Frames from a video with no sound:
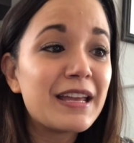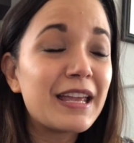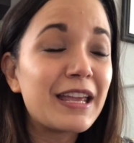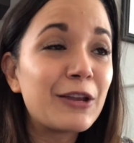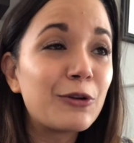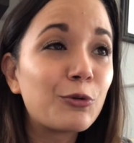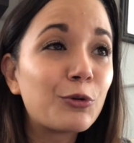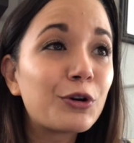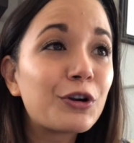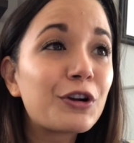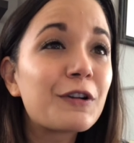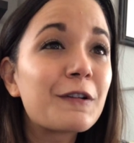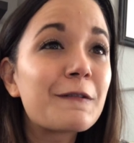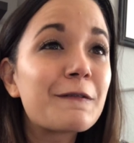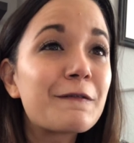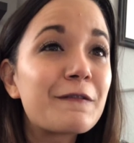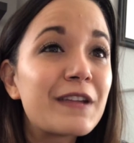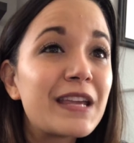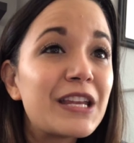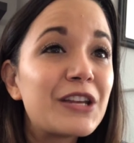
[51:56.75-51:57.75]
in order to
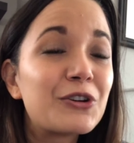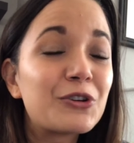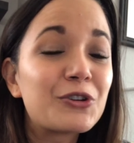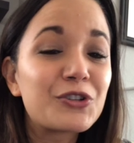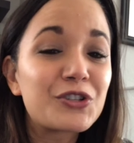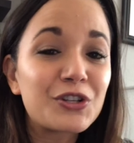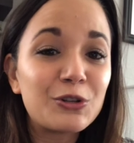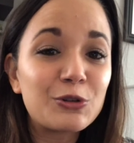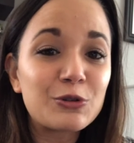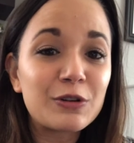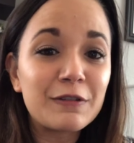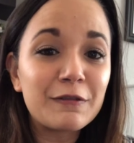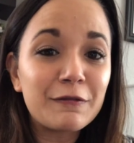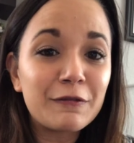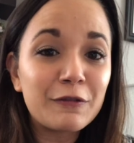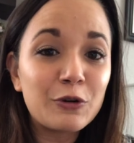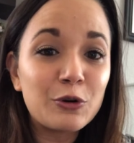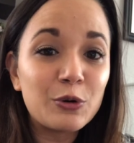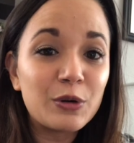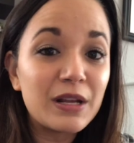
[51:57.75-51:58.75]
feed your children
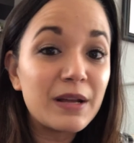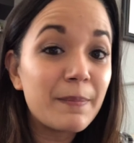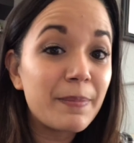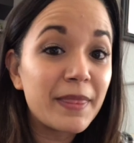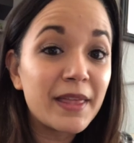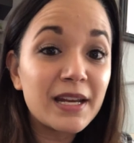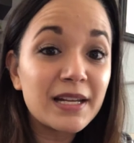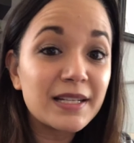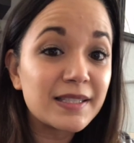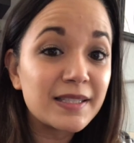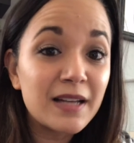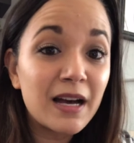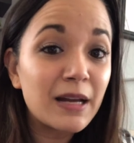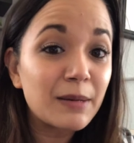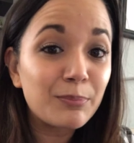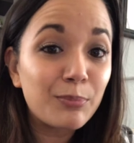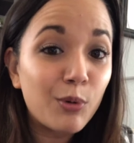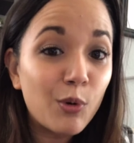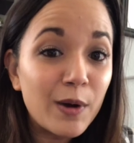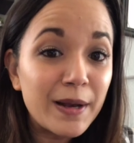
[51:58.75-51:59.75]
food that is
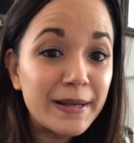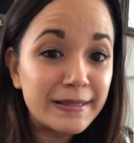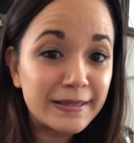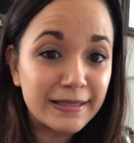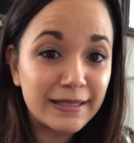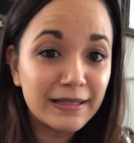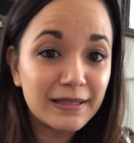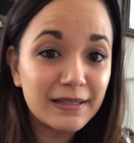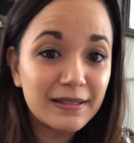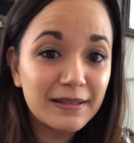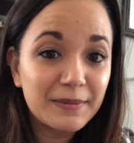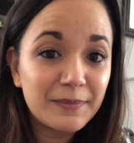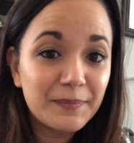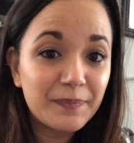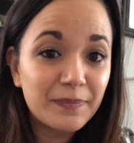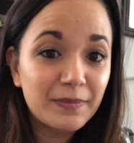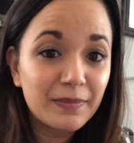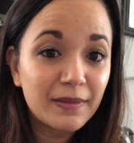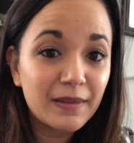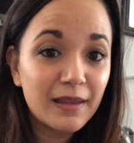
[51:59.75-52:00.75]
not poison.
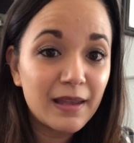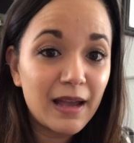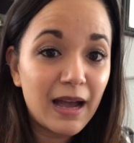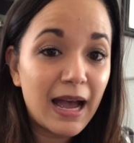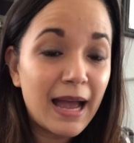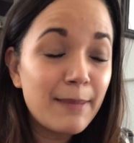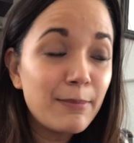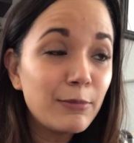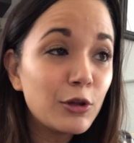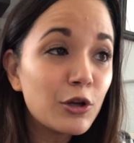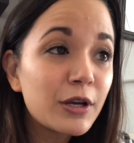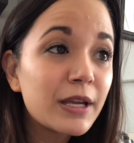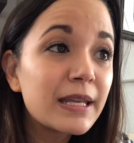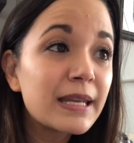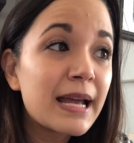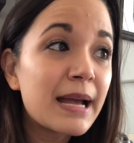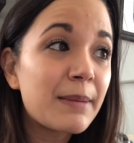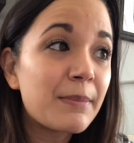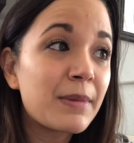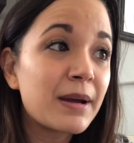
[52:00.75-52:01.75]
I'm looking
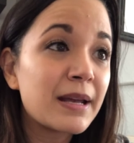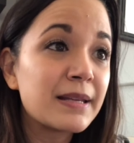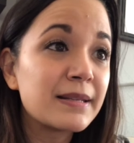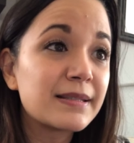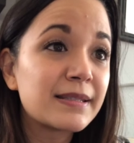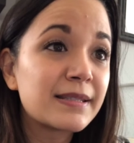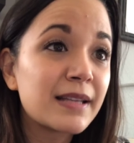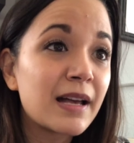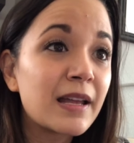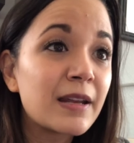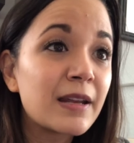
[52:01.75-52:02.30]
at my son